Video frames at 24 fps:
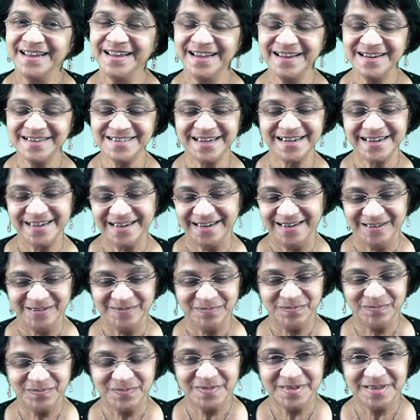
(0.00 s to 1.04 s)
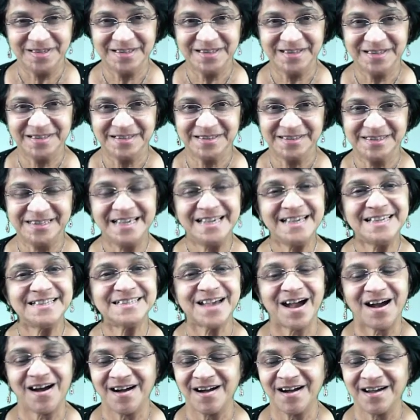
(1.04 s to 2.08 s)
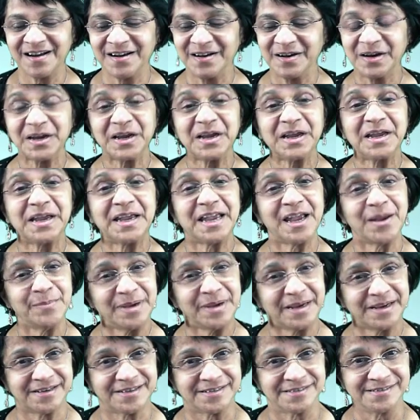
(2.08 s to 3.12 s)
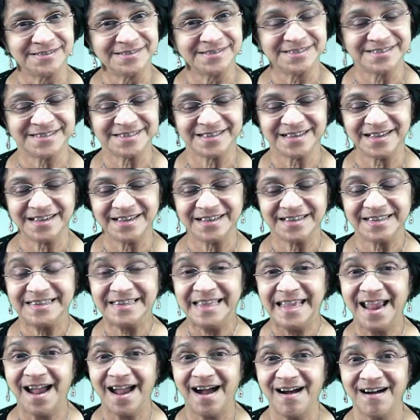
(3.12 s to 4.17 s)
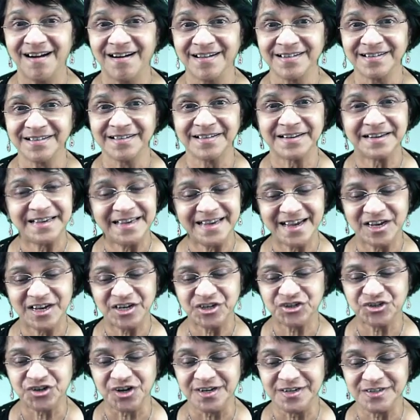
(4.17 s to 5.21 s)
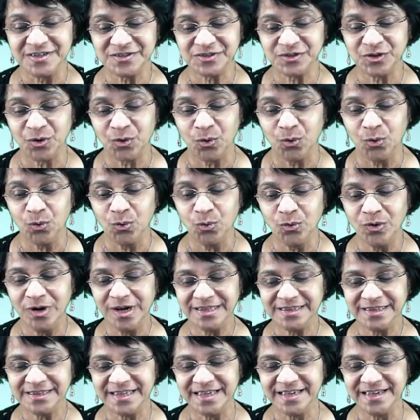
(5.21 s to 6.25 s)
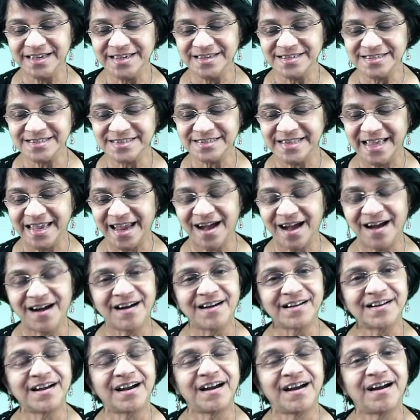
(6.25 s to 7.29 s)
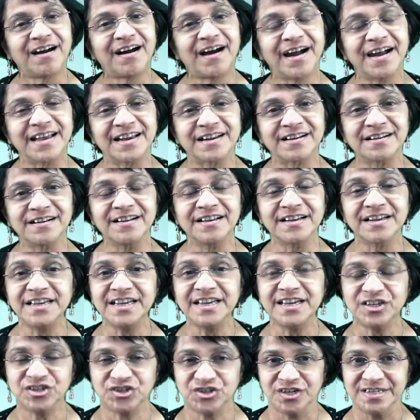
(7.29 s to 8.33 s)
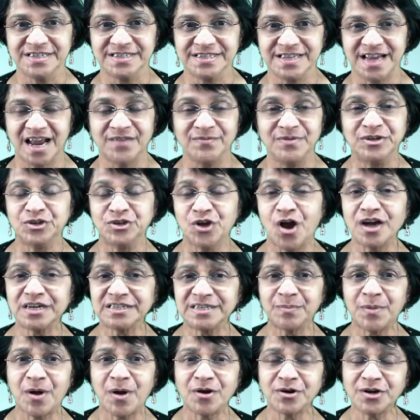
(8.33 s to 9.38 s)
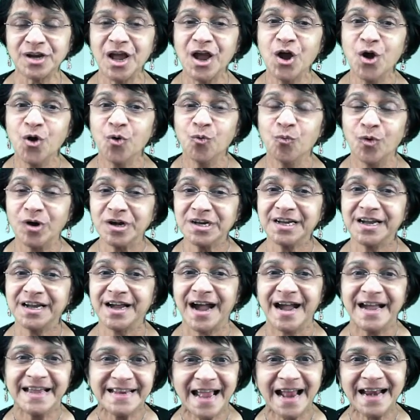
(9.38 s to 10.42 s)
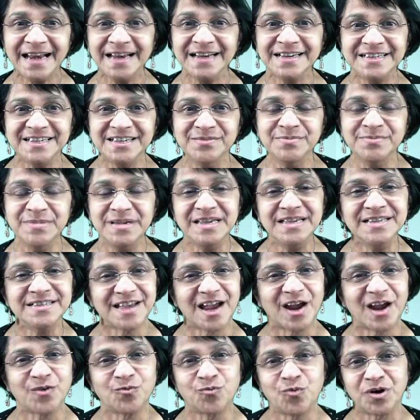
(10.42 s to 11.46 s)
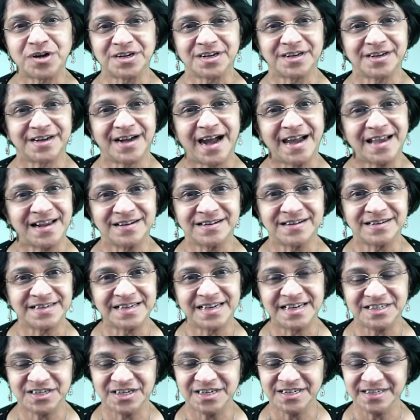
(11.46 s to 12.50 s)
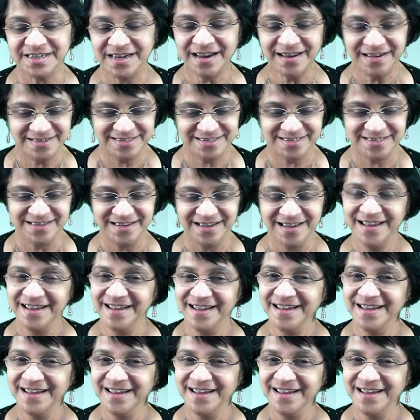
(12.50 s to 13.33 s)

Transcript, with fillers: Here's the deal. These are chemicals. They are reagents. The only thing is they are chiral reagents. And we talked about what chirality means and what a chiral reagent is.